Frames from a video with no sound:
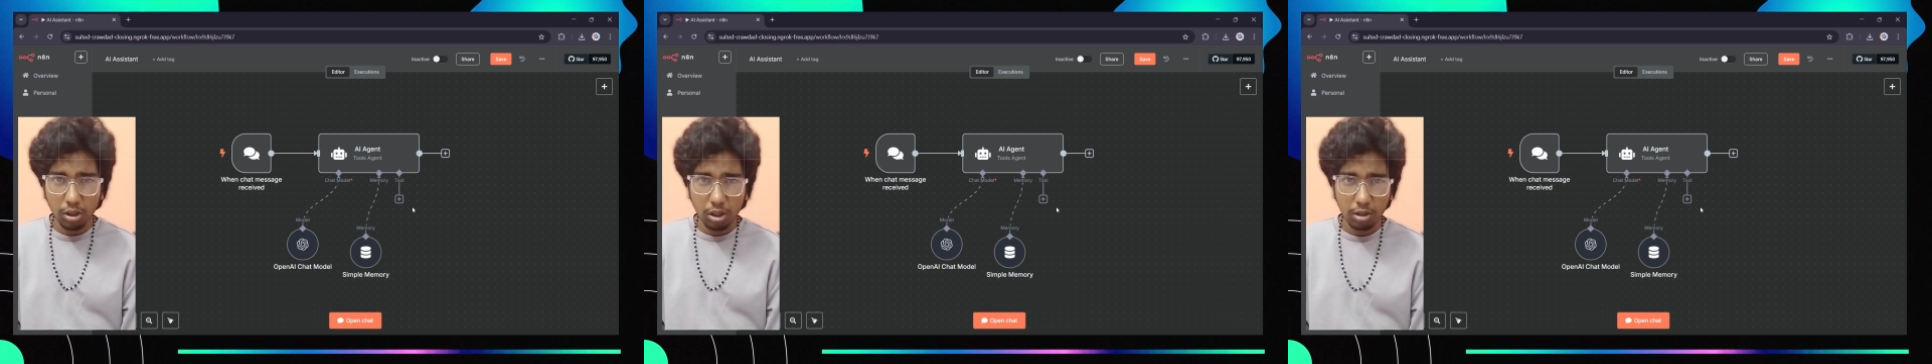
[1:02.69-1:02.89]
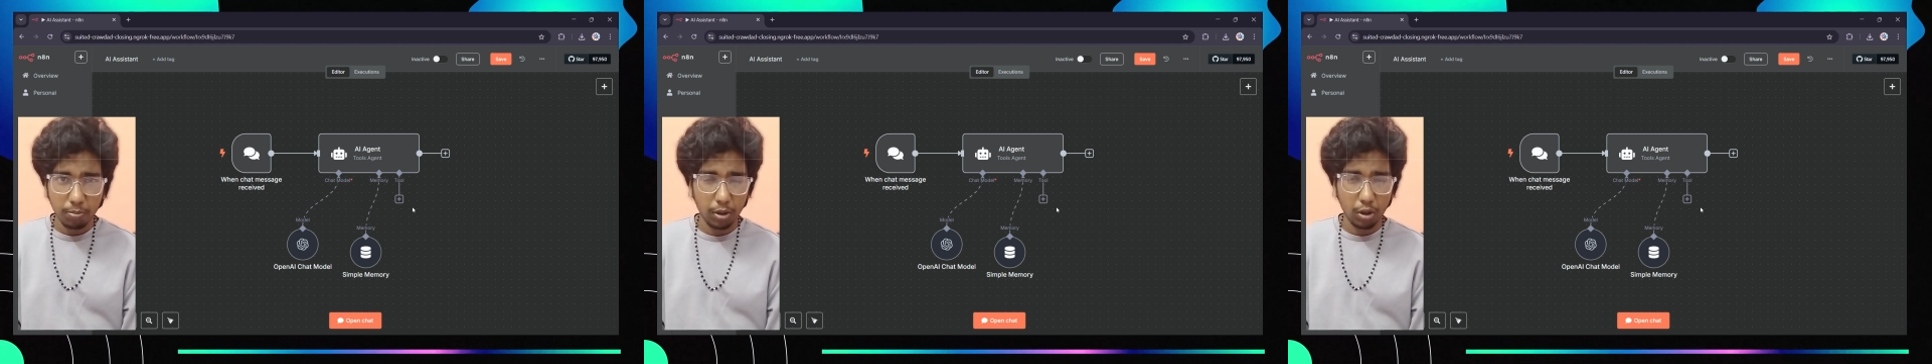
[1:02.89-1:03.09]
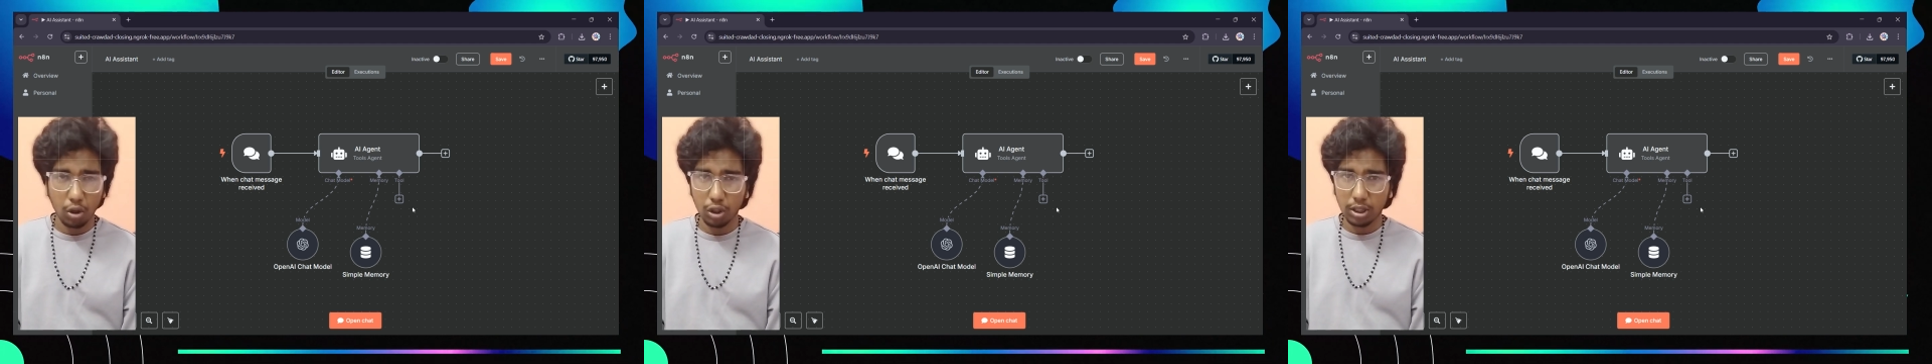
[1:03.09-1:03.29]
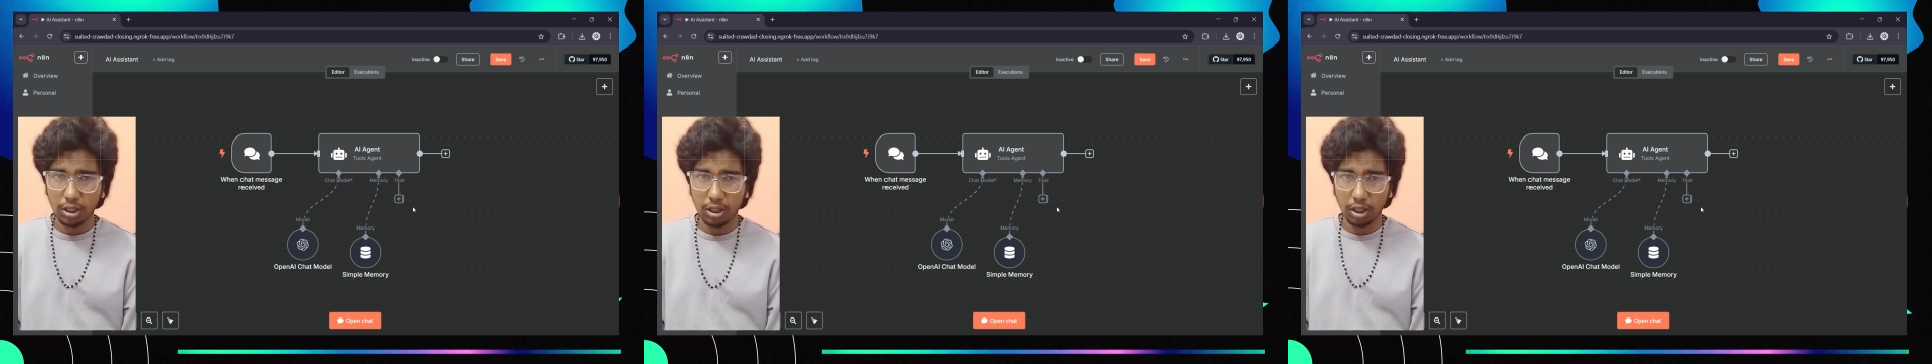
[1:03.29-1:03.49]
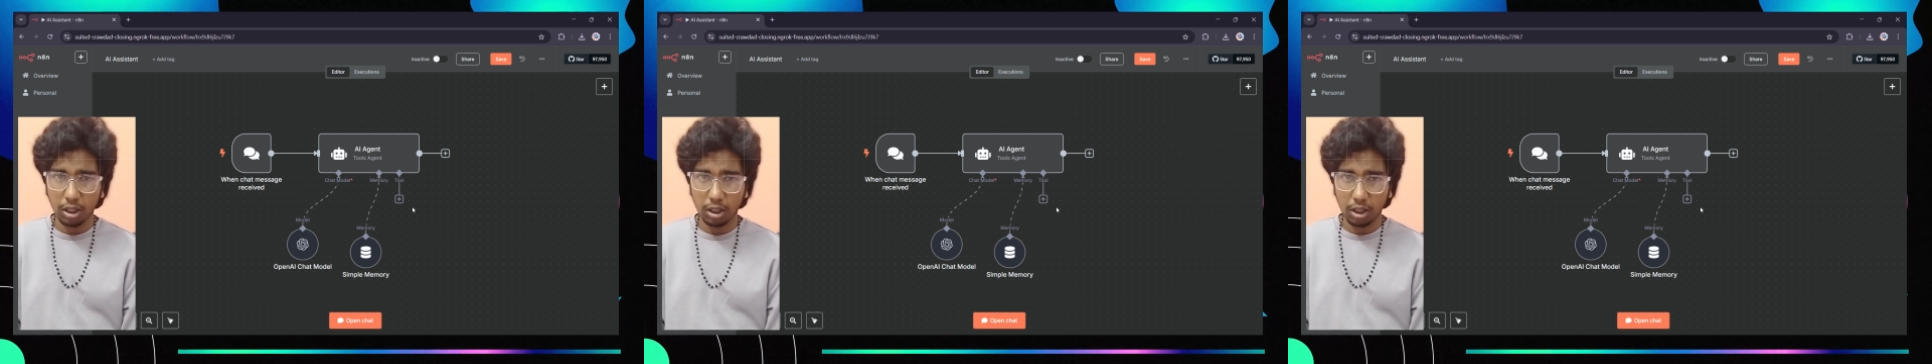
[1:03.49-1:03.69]
because
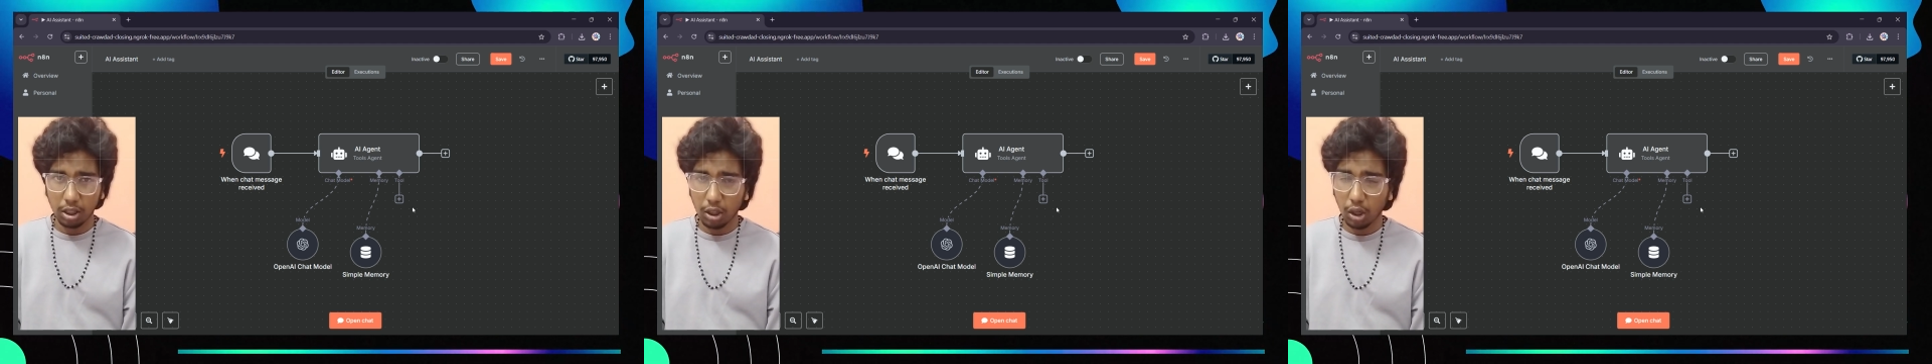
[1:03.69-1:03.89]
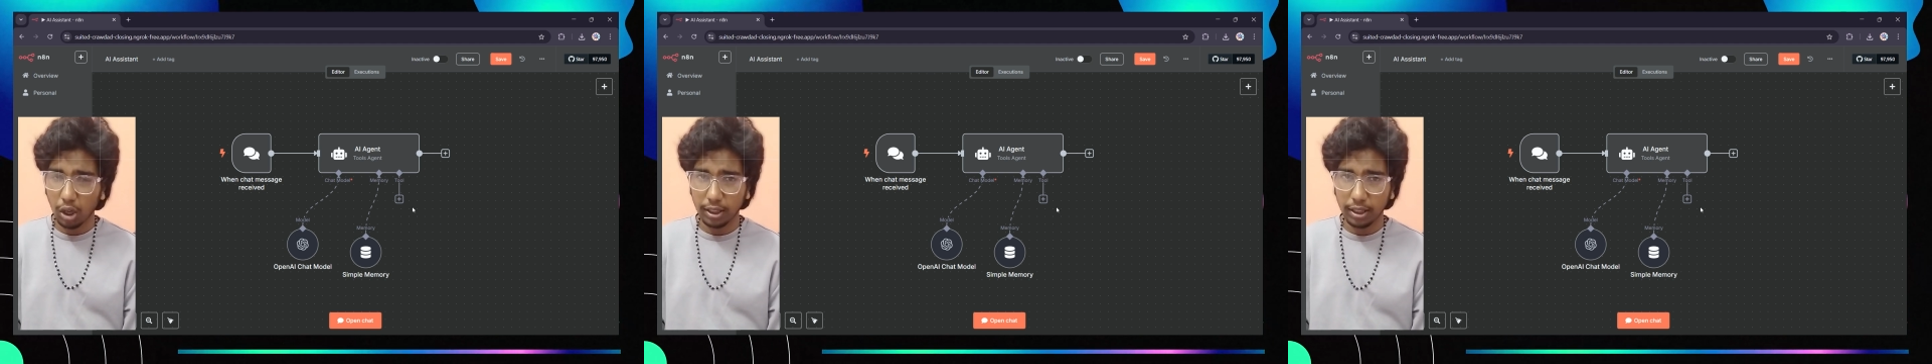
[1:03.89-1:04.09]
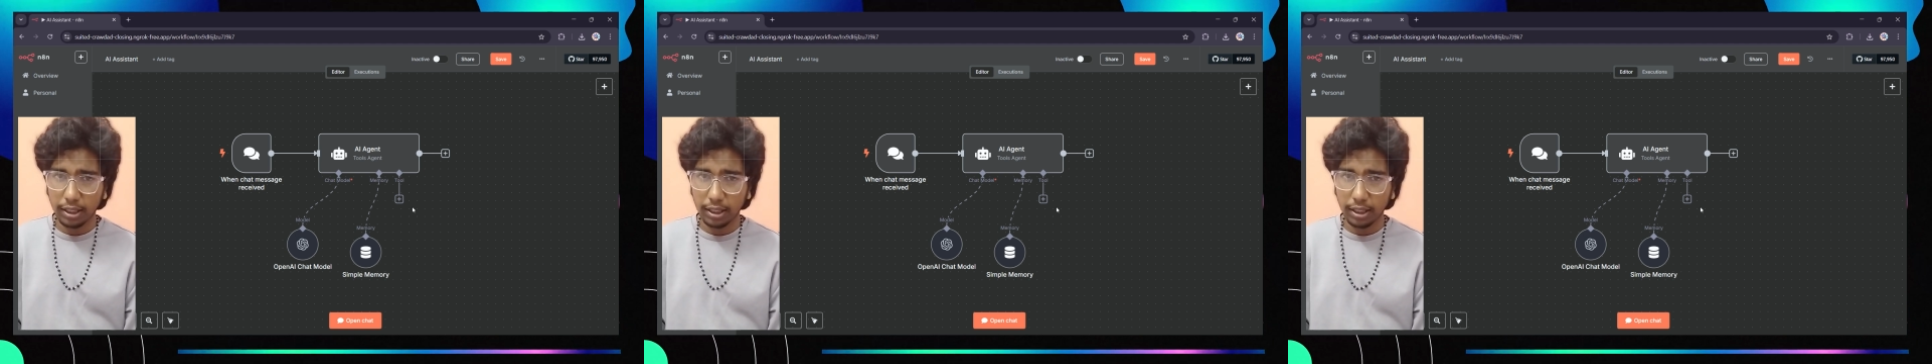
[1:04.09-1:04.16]
till now I didn't